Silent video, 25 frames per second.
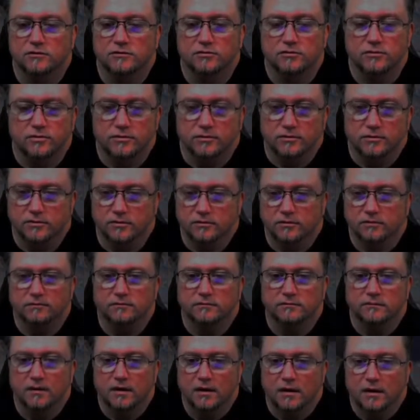Drill.
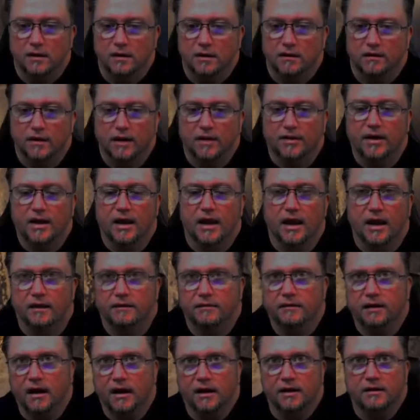Now they had
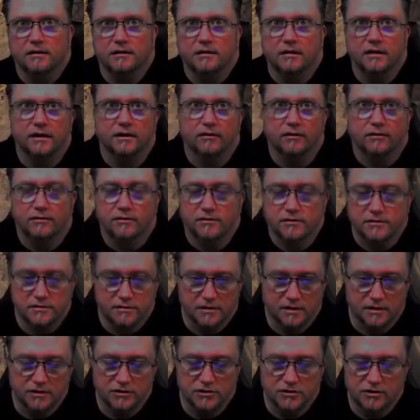9 liters
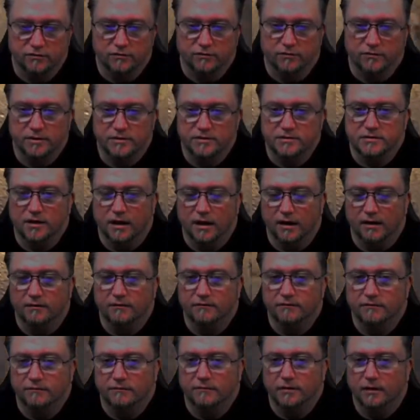each of them inside.